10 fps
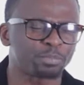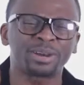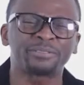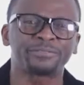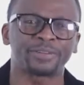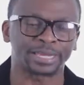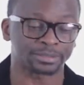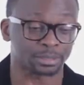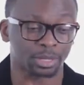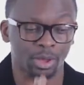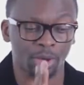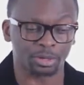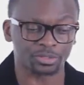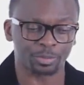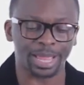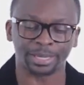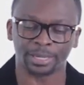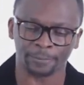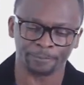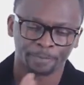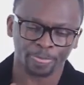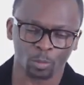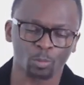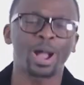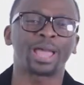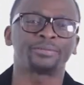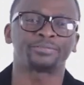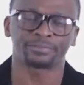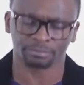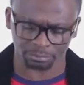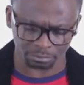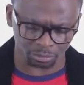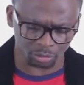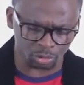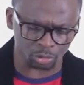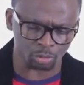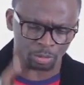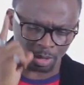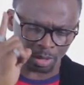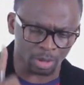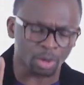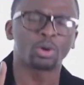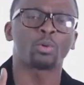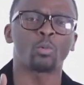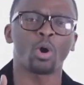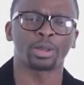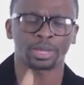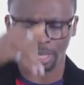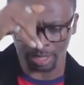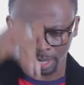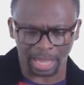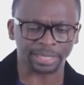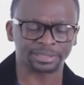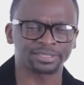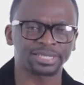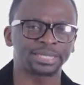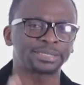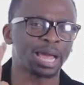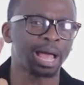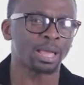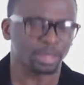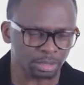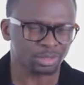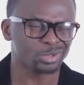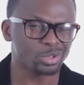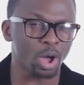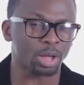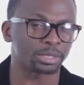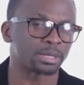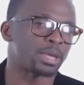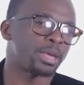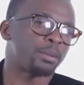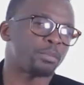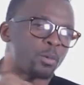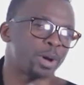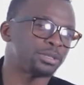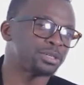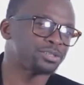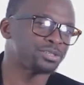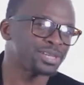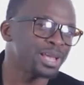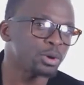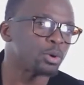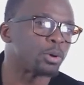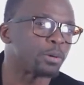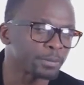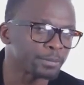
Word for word: perfect husband, wife, two, one. At the center, God. But when you're single